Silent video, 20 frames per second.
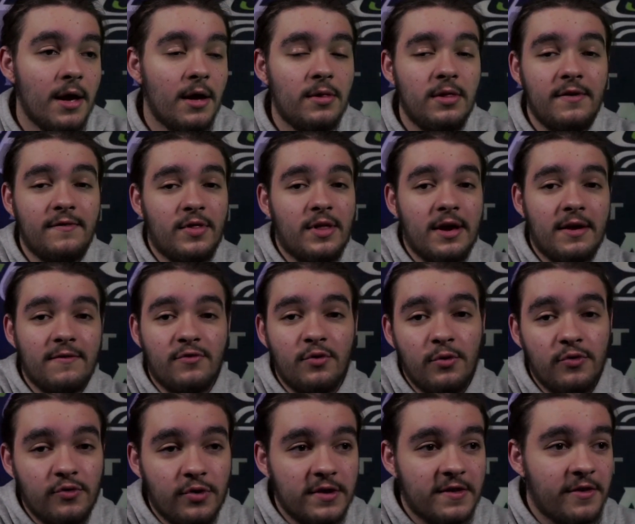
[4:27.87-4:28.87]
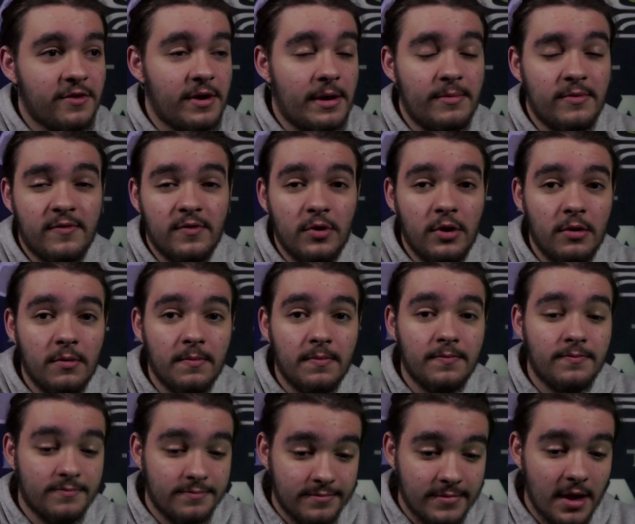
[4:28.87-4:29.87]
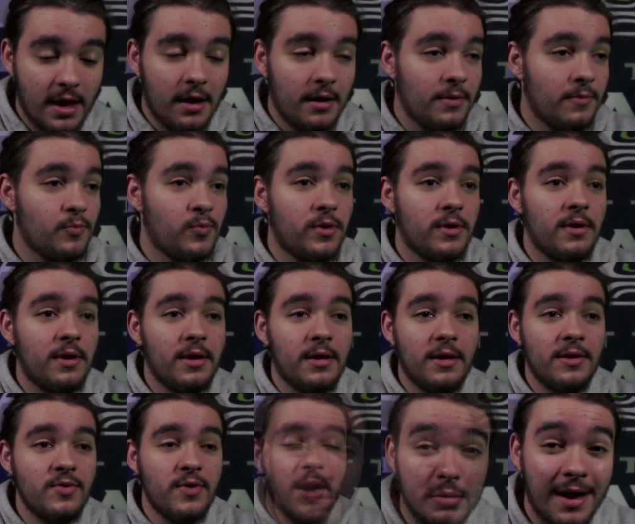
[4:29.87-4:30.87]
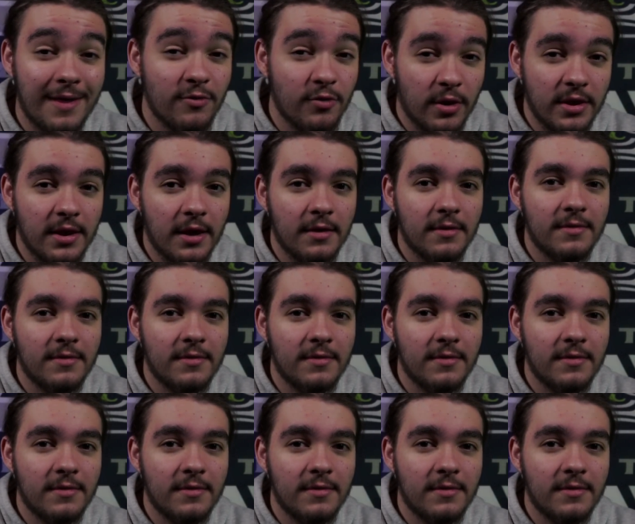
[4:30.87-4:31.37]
Leave a like if you enjoyed. Subscribe if you're new. Yeah, have a great day.